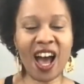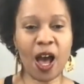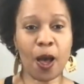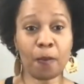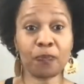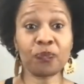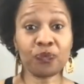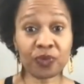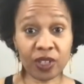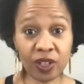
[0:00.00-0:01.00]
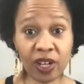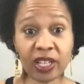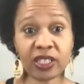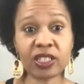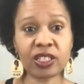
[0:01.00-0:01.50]

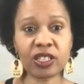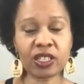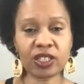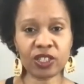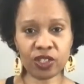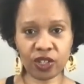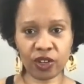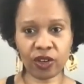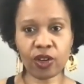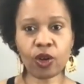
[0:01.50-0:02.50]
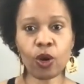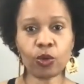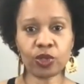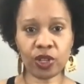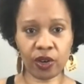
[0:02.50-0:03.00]
cut the sugar
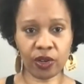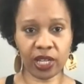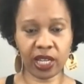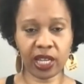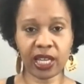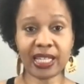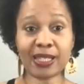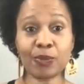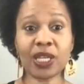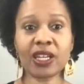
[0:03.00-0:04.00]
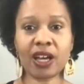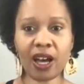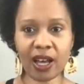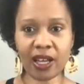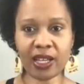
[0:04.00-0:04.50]
cold turkey is
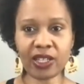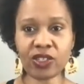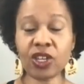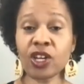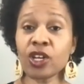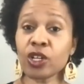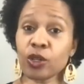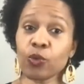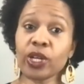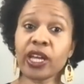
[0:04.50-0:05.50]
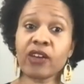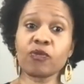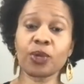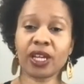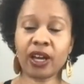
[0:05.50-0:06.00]
because we
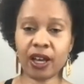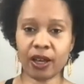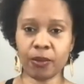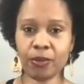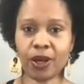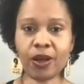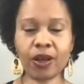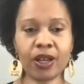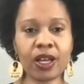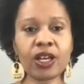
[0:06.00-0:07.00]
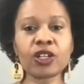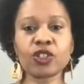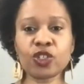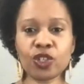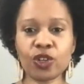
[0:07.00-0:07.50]
have become
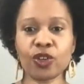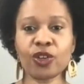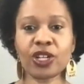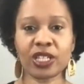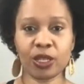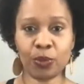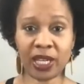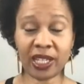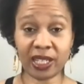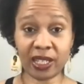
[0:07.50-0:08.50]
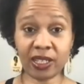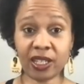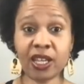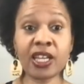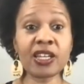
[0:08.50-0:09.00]
sugar dependent.
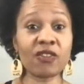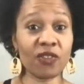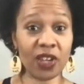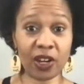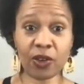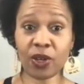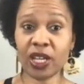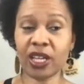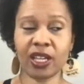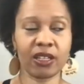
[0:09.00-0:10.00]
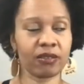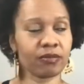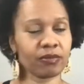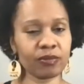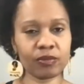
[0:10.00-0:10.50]

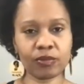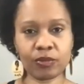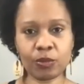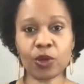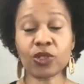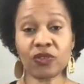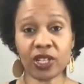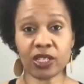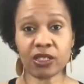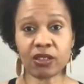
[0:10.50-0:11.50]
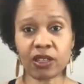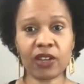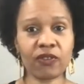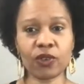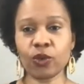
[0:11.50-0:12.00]
Most of us,
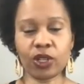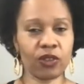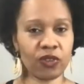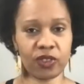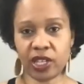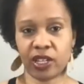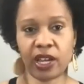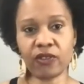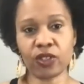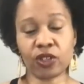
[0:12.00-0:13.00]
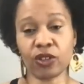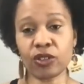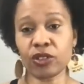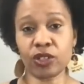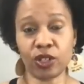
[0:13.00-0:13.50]
if you say you have a
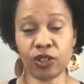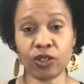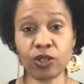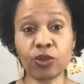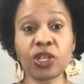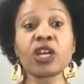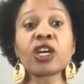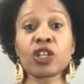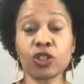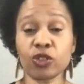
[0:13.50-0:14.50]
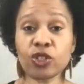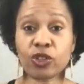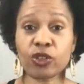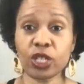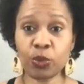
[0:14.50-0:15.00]
sugar tooth, you're
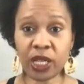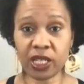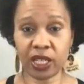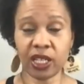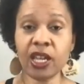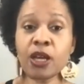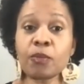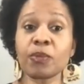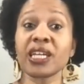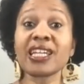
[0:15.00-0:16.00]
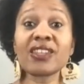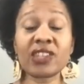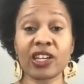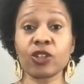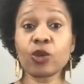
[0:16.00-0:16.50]
sugar dependent, meaning
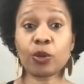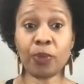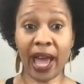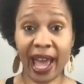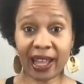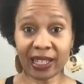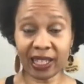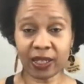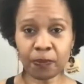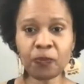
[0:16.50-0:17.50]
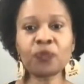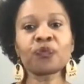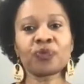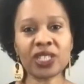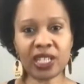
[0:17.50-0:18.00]
that your palate
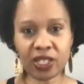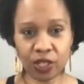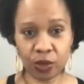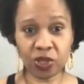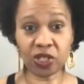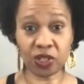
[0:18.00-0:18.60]
is used to